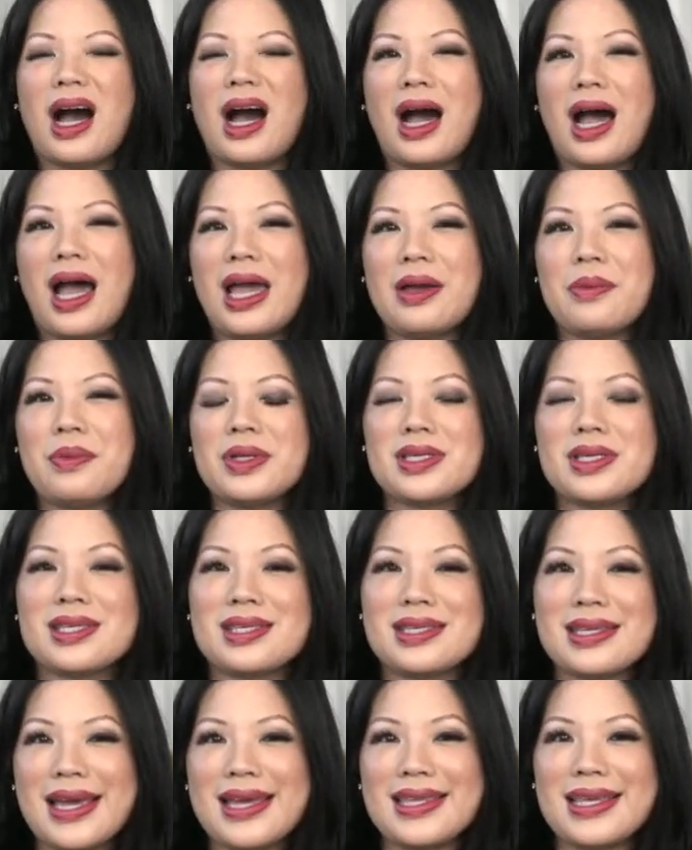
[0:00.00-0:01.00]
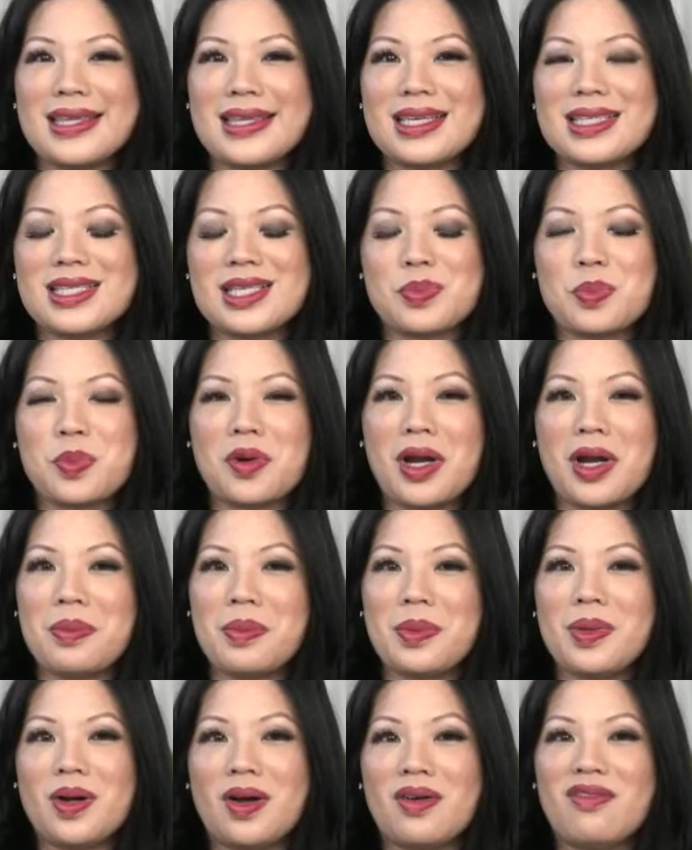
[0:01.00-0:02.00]
I would say that this is
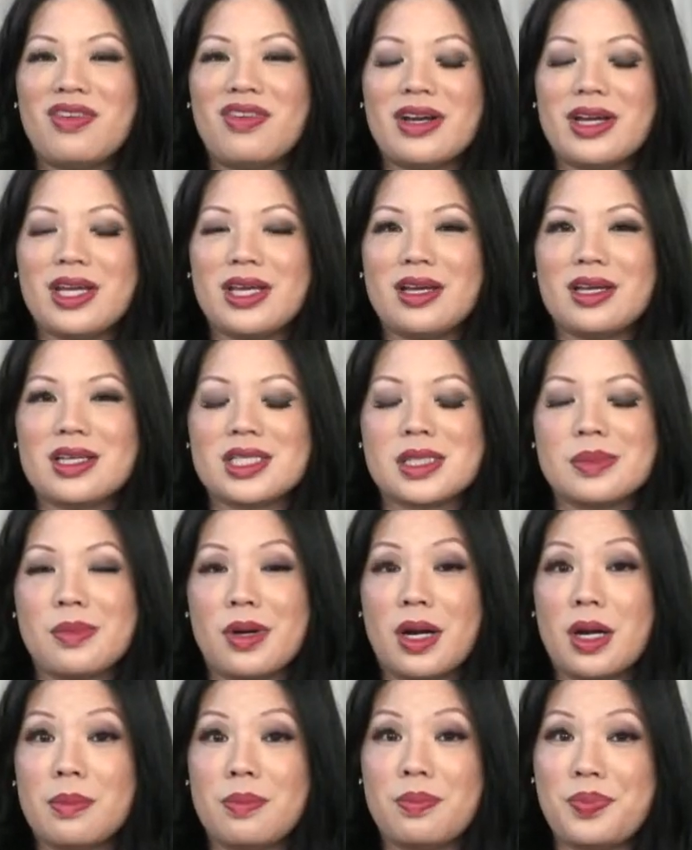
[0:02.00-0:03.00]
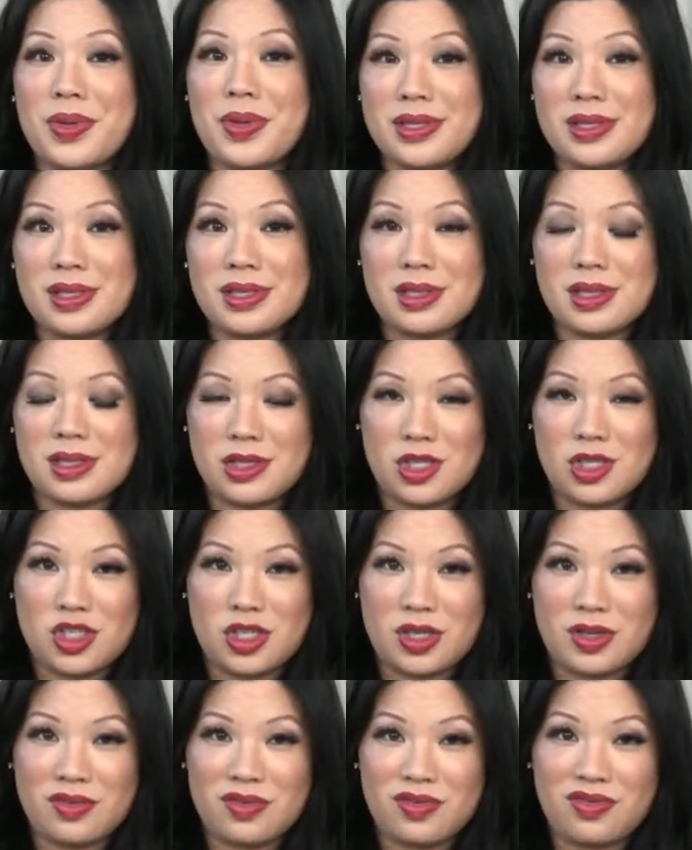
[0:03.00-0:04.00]
probably a very smart business
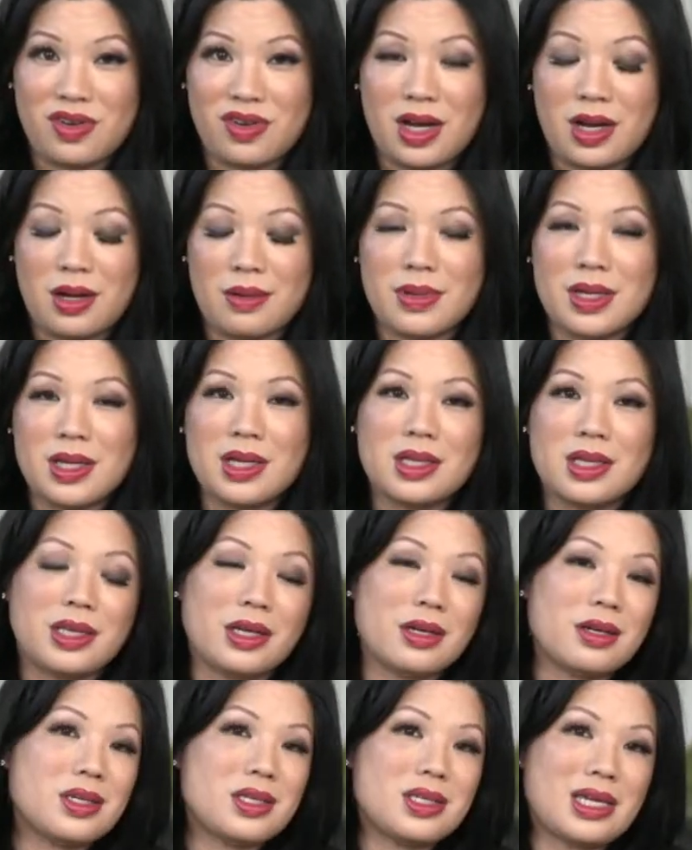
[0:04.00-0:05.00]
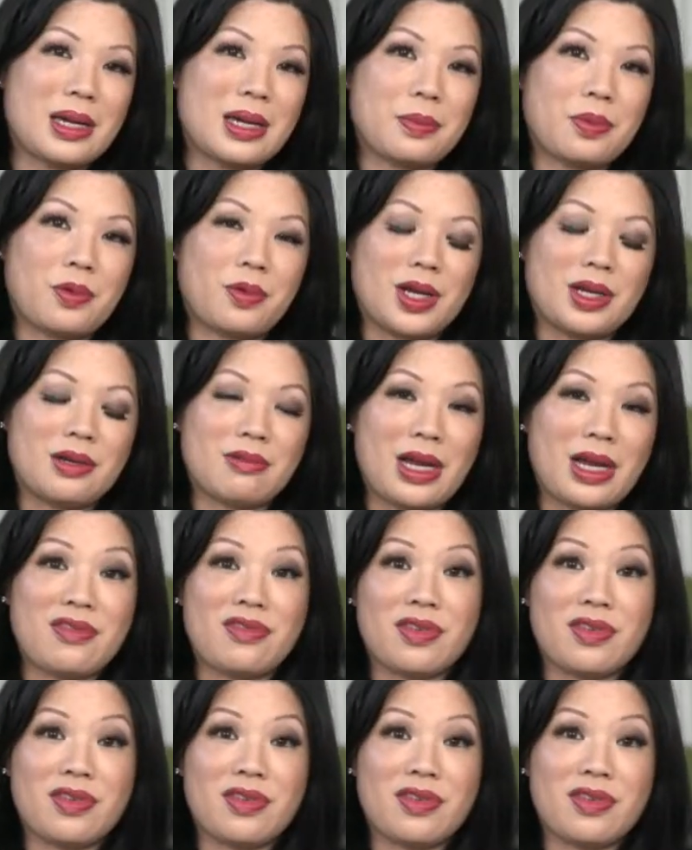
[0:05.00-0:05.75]
decision from their standpoint, right?